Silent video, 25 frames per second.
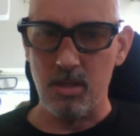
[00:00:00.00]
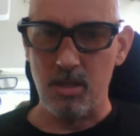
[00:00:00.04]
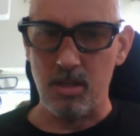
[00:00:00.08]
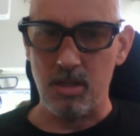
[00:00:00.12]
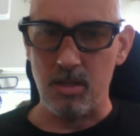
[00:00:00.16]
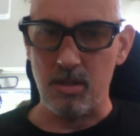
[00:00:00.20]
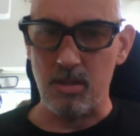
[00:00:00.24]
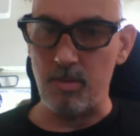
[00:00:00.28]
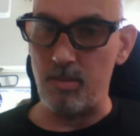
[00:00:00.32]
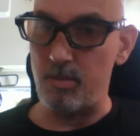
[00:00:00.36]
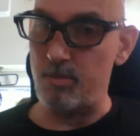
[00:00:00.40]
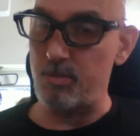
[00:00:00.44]

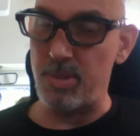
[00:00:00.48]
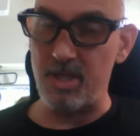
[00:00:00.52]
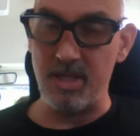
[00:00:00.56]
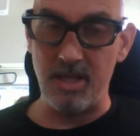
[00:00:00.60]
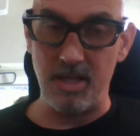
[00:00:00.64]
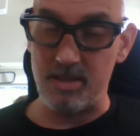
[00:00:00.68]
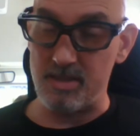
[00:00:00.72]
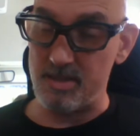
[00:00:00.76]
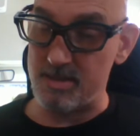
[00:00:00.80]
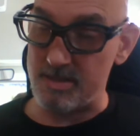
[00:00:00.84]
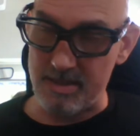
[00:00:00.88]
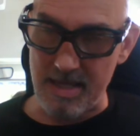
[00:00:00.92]
But
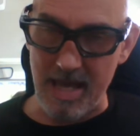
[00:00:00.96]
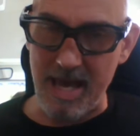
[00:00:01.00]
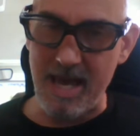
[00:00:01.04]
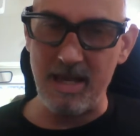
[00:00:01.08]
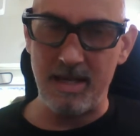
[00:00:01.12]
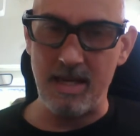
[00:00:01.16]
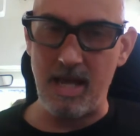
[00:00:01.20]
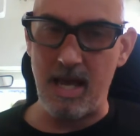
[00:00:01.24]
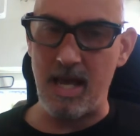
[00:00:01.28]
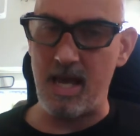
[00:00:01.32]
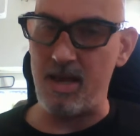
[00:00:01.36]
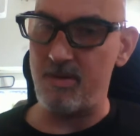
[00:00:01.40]
it's
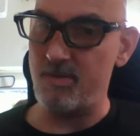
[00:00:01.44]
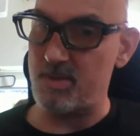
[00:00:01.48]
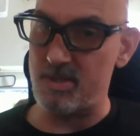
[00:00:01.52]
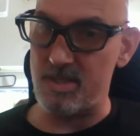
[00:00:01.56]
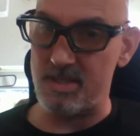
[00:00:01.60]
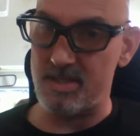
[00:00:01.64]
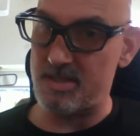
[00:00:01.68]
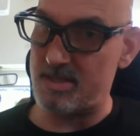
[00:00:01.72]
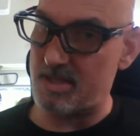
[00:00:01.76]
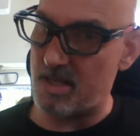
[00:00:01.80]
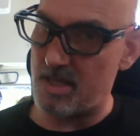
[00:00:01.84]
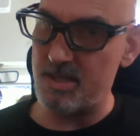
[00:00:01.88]
sad I have
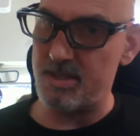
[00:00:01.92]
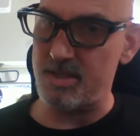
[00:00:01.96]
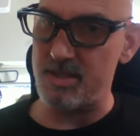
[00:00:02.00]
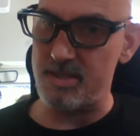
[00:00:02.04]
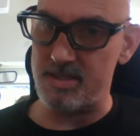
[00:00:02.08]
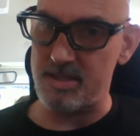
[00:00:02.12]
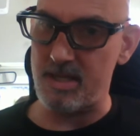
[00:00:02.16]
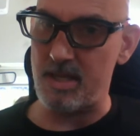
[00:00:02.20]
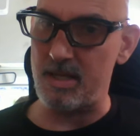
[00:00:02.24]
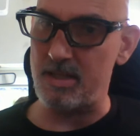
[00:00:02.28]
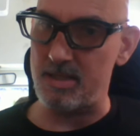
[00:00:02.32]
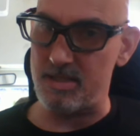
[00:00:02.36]
to say
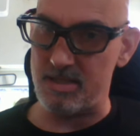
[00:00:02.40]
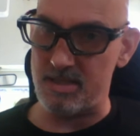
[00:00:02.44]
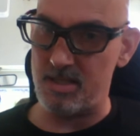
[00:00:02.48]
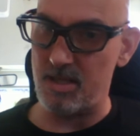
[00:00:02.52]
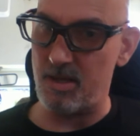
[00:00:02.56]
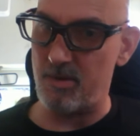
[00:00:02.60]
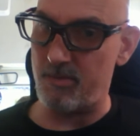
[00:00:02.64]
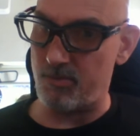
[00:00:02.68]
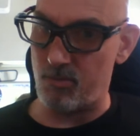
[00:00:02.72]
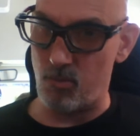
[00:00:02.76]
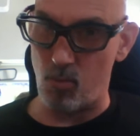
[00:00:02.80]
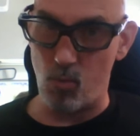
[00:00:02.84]
this kind of
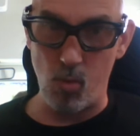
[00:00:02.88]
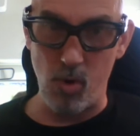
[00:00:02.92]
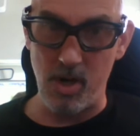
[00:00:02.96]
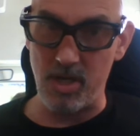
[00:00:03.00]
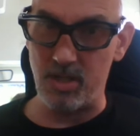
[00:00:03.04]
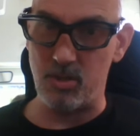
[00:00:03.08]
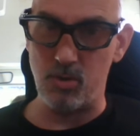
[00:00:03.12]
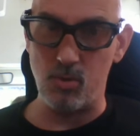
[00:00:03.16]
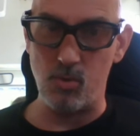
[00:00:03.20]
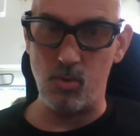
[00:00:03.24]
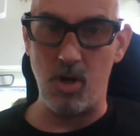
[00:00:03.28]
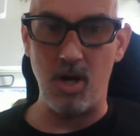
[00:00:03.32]
stuff
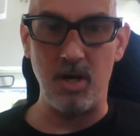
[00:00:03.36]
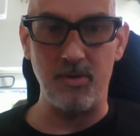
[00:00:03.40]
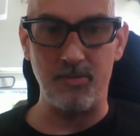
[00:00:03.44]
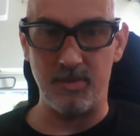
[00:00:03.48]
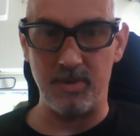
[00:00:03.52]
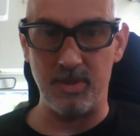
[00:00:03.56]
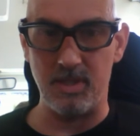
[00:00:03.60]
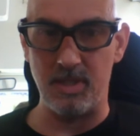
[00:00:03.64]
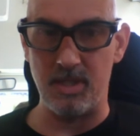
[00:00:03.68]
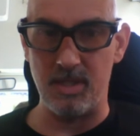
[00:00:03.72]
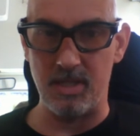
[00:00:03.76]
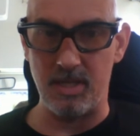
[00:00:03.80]
way too
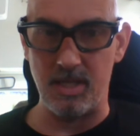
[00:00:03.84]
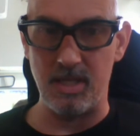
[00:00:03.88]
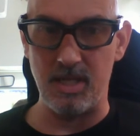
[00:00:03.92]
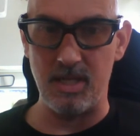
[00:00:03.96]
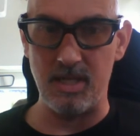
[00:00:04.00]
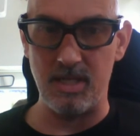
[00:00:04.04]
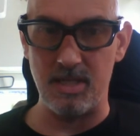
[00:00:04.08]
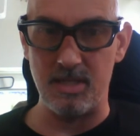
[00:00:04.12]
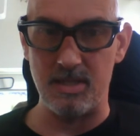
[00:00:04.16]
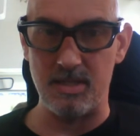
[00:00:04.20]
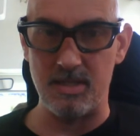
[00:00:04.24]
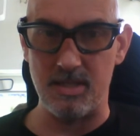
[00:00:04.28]
often in
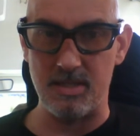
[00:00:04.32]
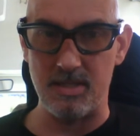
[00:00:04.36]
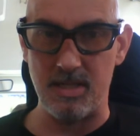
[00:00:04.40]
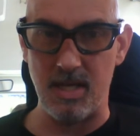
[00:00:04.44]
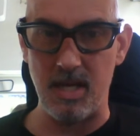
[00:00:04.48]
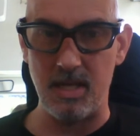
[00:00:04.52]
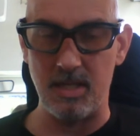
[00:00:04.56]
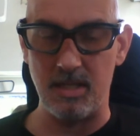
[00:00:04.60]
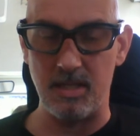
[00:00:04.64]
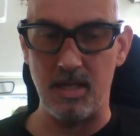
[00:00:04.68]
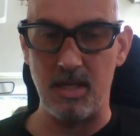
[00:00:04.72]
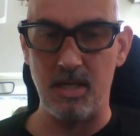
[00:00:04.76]
Canadian
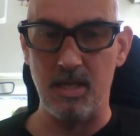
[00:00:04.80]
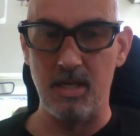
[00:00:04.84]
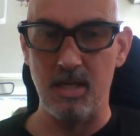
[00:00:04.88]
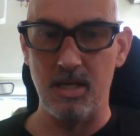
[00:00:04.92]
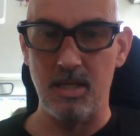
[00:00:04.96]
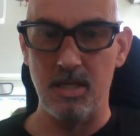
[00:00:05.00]
society.